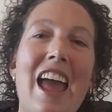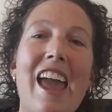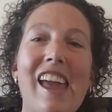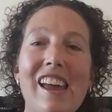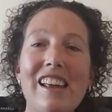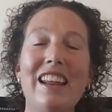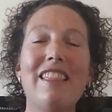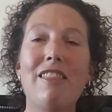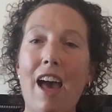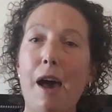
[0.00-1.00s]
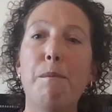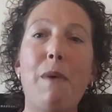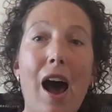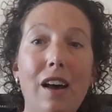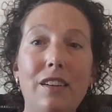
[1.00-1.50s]
and that
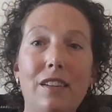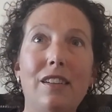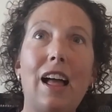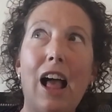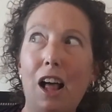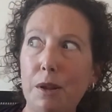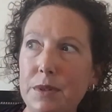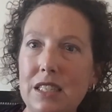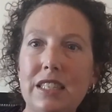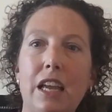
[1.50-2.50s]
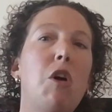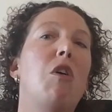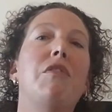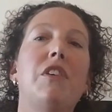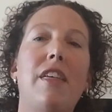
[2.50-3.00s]
model helped us get
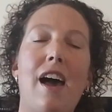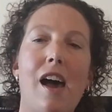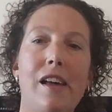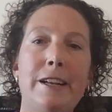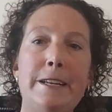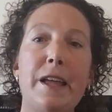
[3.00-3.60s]
over that